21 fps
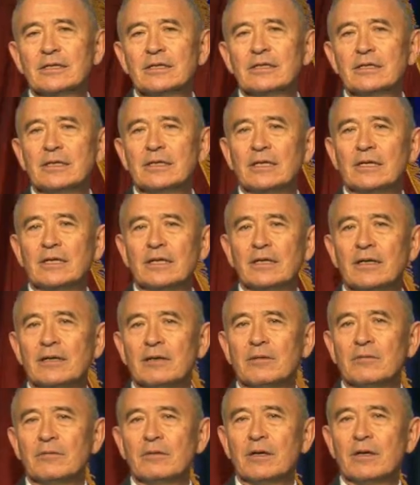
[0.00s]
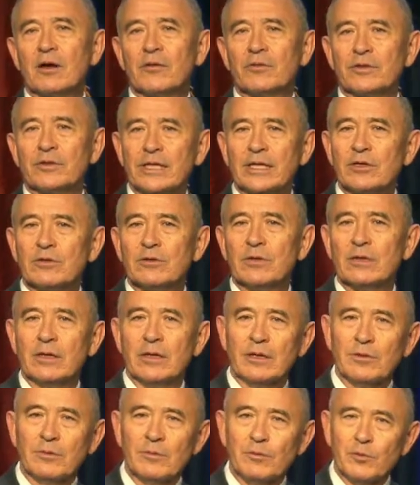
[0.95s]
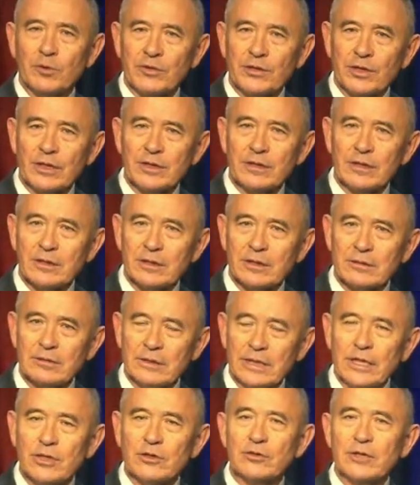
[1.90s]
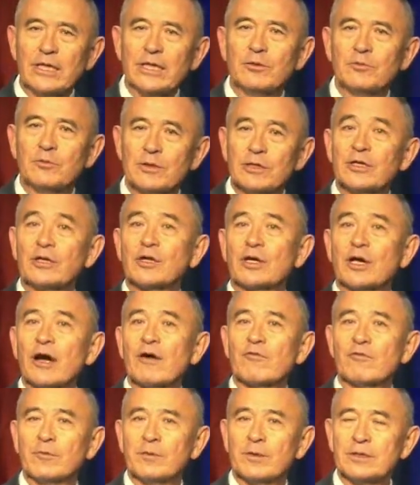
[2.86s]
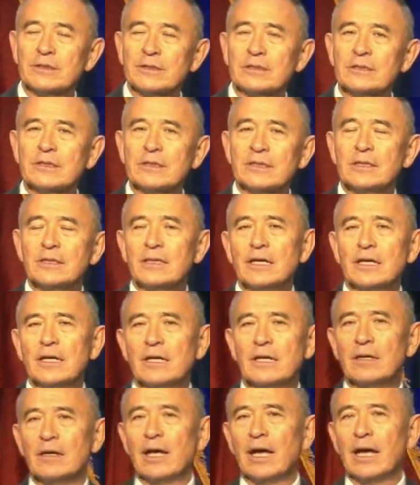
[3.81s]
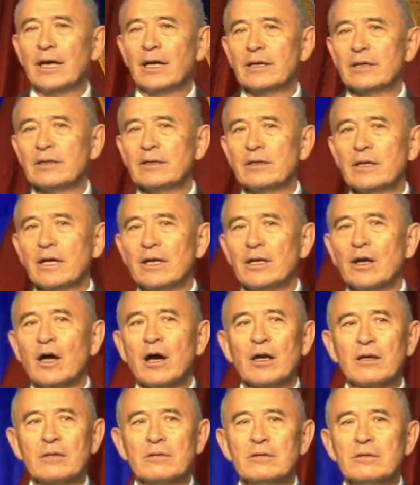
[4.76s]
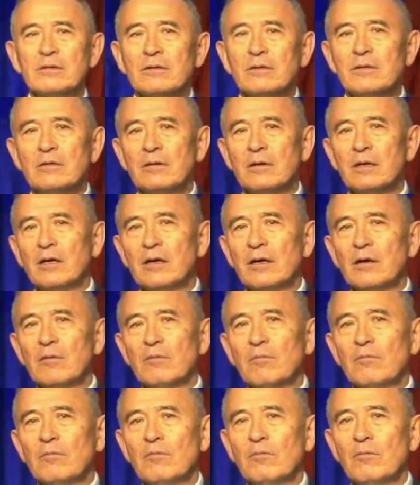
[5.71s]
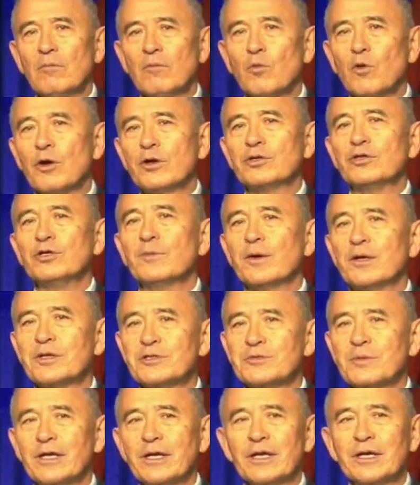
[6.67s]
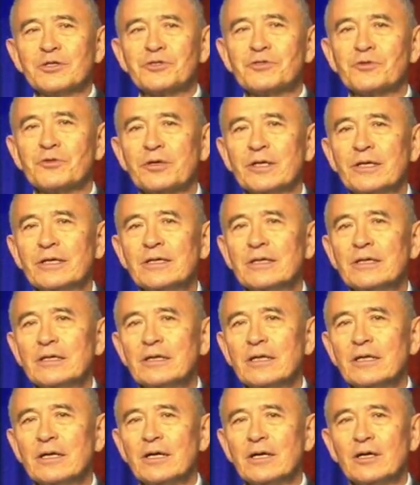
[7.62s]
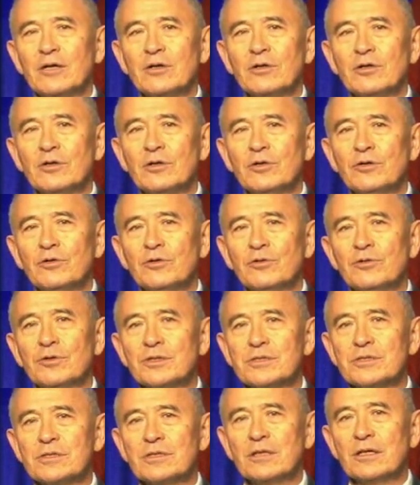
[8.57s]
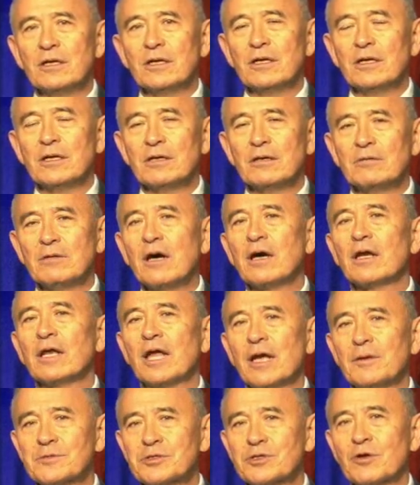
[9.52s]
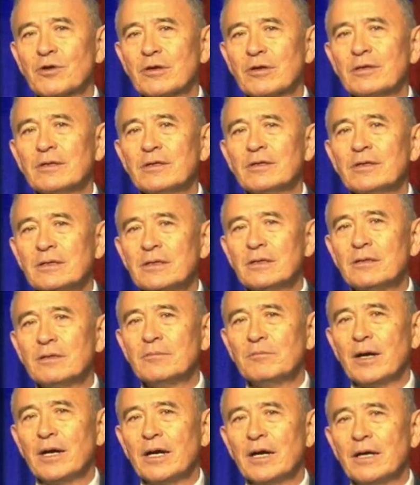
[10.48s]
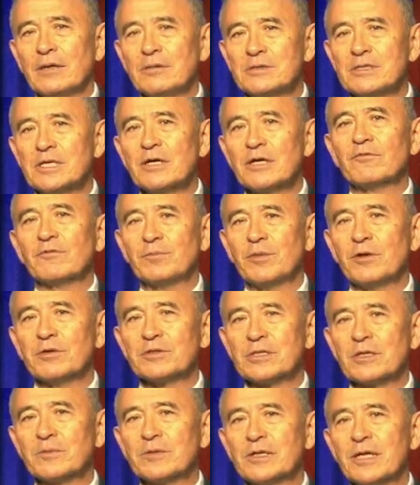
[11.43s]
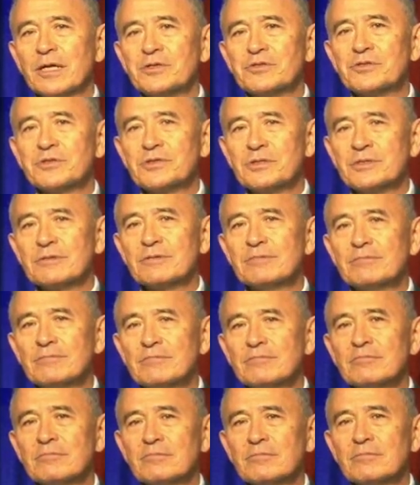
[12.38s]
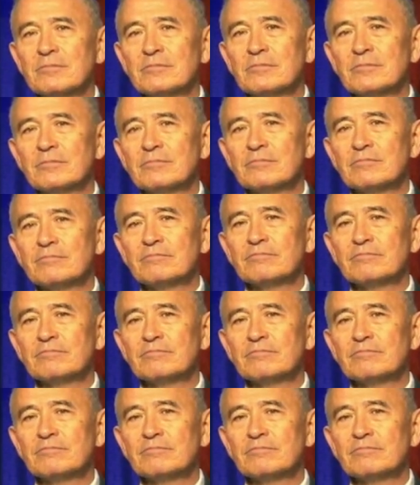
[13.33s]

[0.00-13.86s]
uh, on the DO, uh, within the DoD, within the government, uh, and, and not uh, worry too much about industry who is not hamstrung by self-imposed limitations. Thank you.